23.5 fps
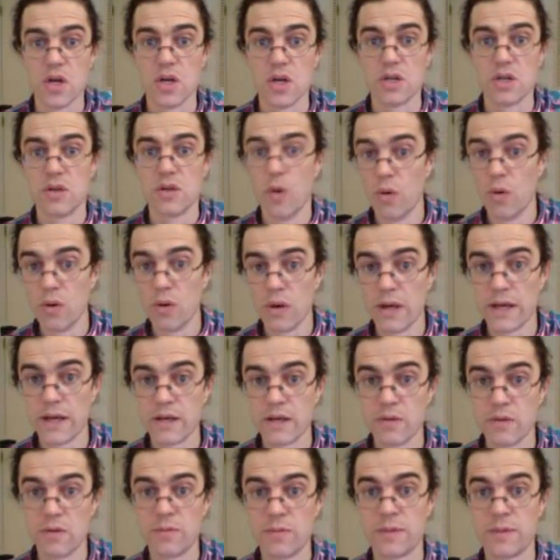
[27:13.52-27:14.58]
Total
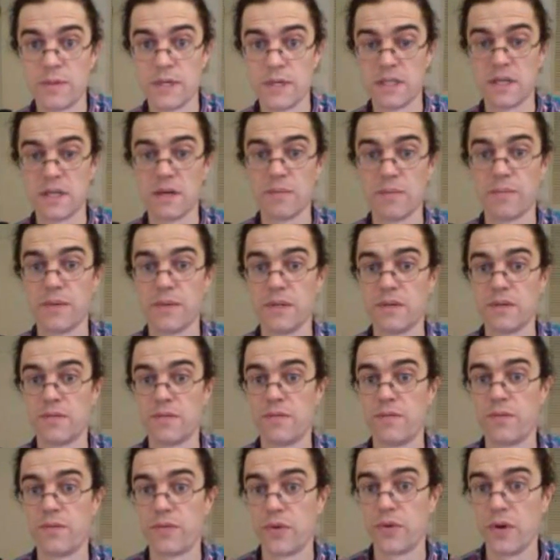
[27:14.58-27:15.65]
annual precip is
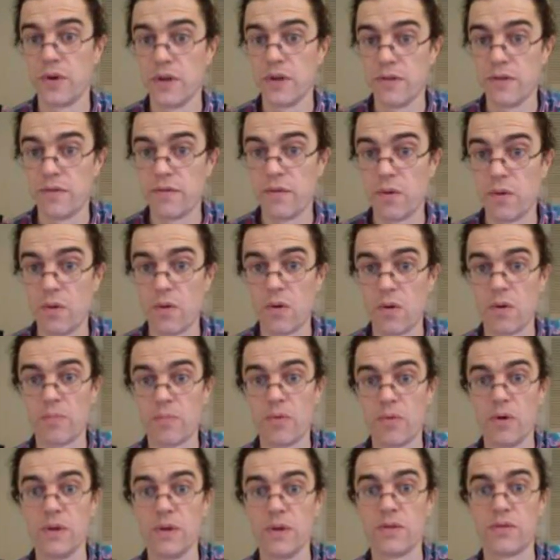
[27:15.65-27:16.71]

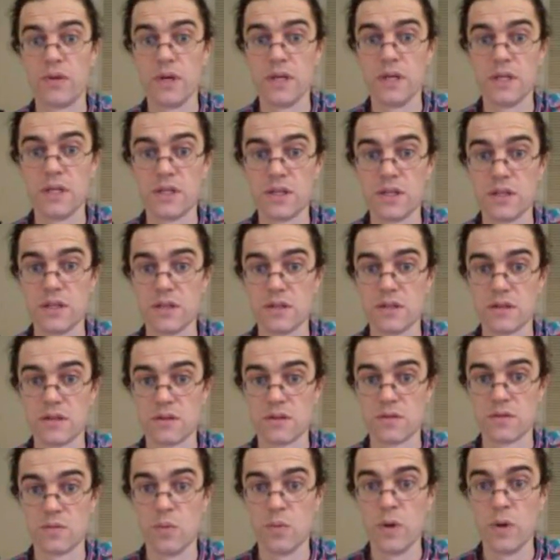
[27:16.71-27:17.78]
34.3
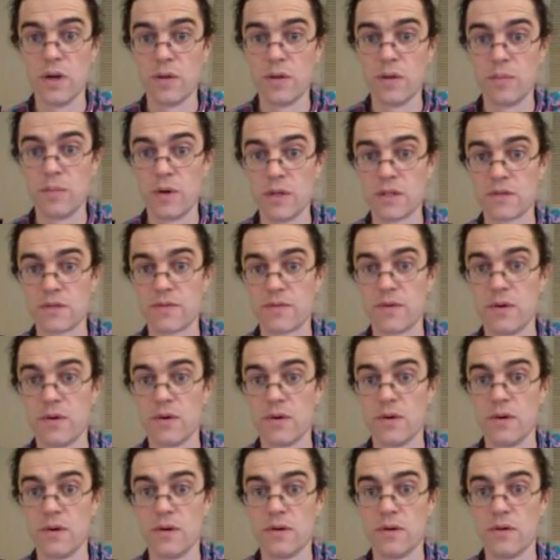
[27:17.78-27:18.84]
inches. Winter months
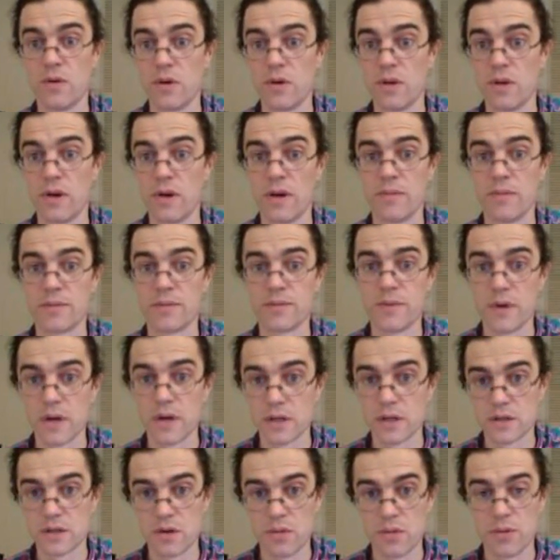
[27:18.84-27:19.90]
for Northern Hemisphere,
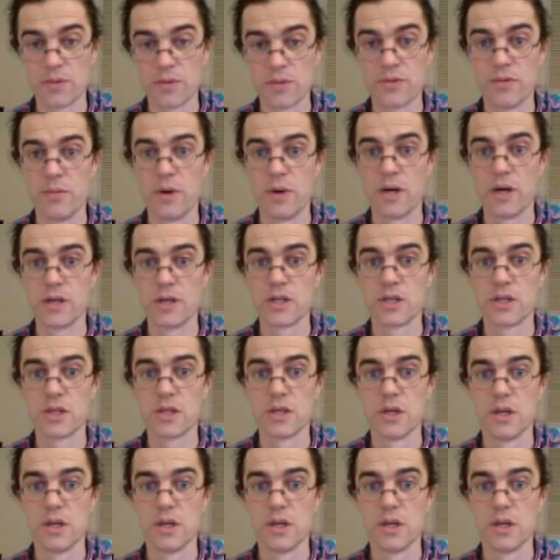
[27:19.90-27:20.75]
October through March.